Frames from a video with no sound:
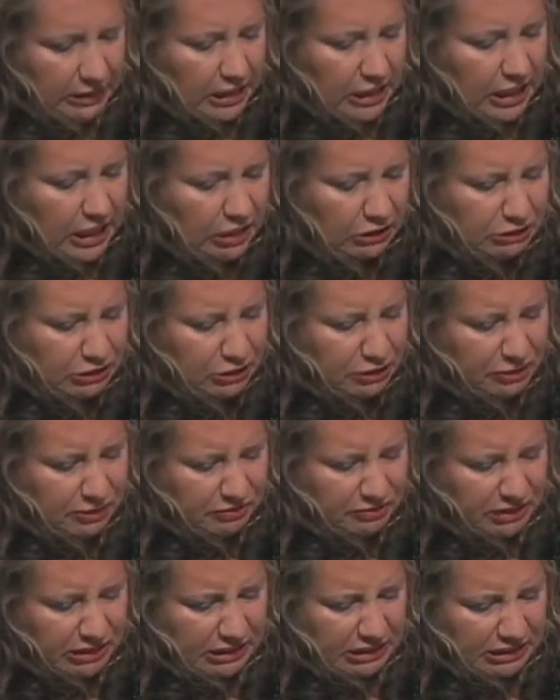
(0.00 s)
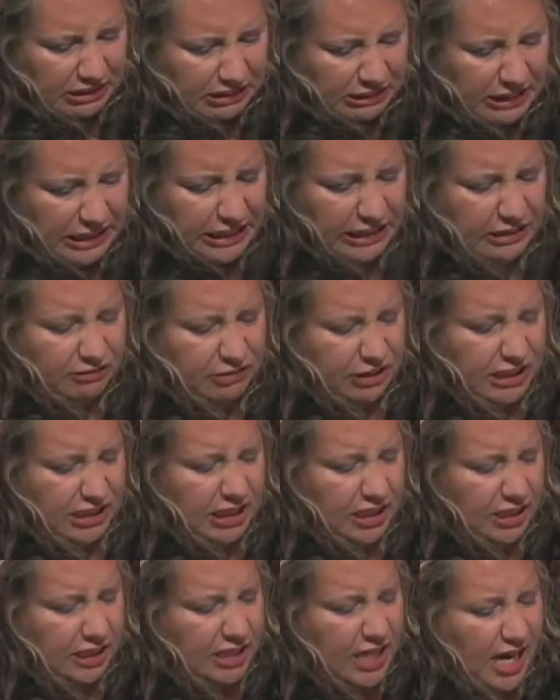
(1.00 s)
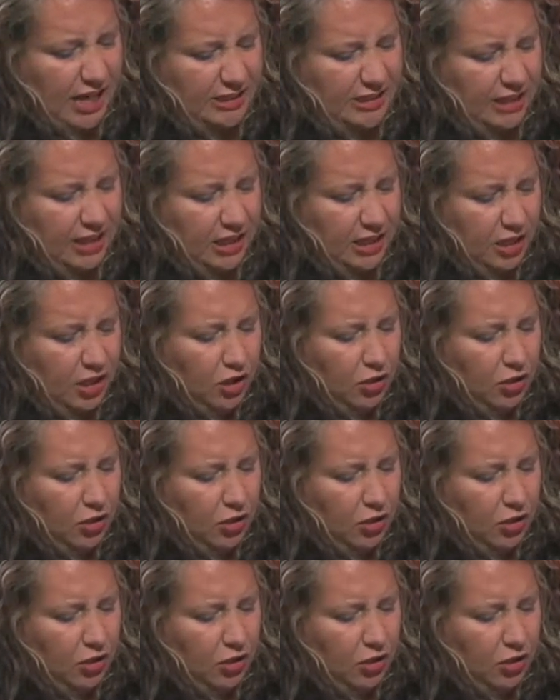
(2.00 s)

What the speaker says: How could you even think of taking a taxi?